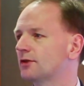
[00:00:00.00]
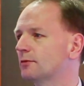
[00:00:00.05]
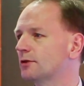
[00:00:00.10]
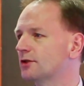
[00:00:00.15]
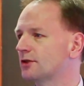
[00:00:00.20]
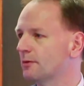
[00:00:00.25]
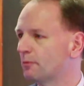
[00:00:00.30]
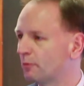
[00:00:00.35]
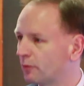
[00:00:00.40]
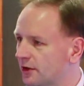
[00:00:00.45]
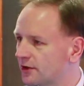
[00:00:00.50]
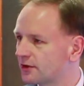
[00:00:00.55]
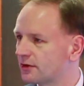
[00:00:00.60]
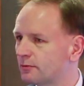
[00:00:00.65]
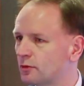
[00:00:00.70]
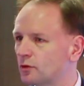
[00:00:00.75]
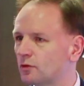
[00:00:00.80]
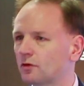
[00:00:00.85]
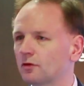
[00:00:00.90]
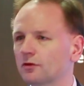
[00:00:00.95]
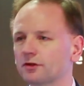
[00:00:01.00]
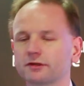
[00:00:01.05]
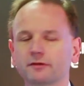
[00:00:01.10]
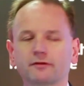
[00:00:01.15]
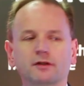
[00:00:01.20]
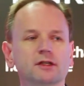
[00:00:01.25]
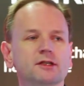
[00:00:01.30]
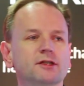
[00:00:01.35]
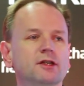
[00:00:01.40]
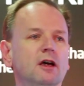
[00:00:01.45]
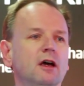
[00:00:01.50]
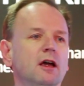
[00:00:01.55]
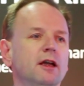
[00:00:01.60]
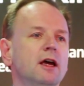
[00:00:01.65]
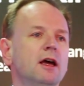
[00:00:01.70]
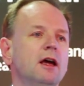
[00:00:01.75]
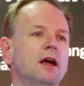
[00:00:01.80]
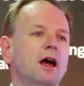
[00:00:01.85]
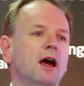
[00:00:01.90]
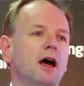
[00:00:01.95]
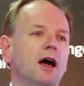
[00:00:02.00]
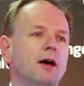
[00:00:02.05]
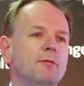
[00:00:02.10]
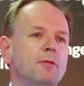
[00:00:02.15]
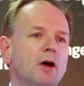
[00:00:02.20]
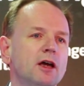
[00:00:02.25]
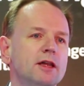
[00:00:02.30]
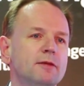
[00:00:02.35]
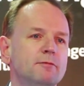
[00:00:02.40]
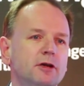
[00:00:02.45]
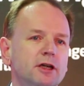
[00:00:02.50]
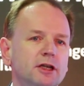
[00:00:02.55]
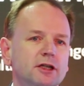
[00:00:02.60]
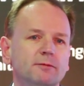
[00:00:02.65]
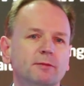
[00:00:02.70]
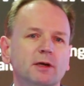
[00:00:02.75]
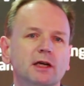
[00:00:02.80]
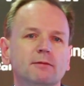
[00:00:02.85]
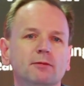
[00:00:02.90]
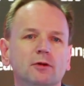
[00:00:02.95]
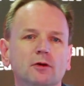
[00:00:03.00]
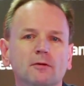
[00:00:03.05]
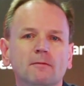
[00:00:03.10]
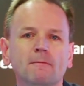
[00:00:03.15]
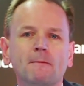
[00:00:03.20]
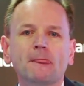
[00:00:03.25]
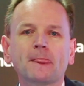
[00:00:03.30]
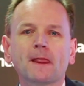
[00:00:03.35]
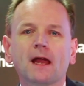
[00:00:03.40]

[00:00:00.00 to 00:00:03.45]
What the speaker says: That was the principal cause of concern by the British people.